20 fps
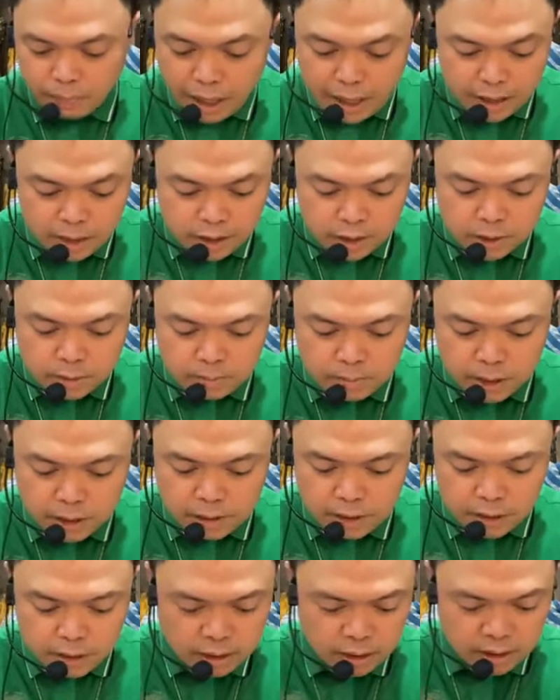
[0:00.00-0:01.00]
by the
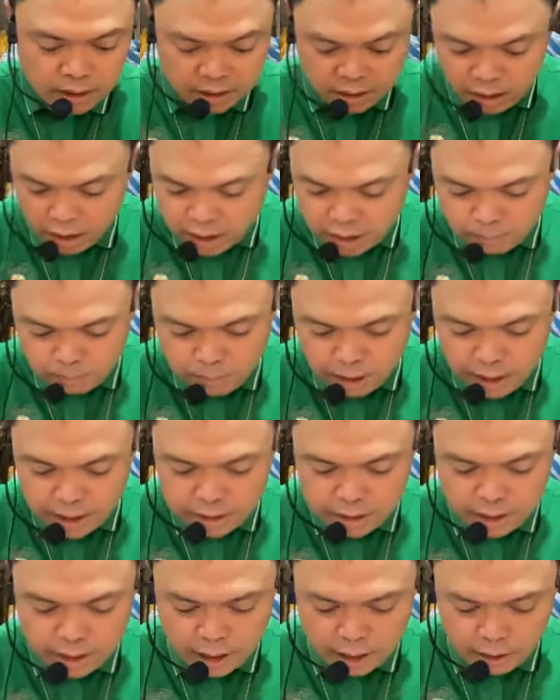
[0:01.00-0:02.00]
Spirit, not
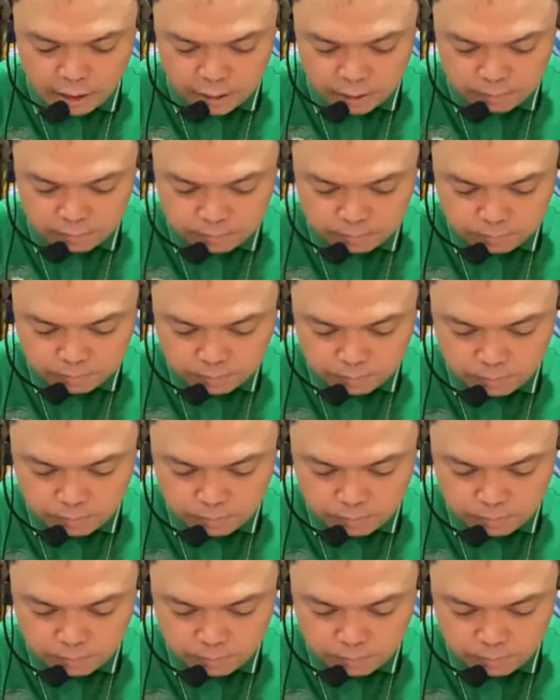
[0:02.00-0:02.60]
by the letter.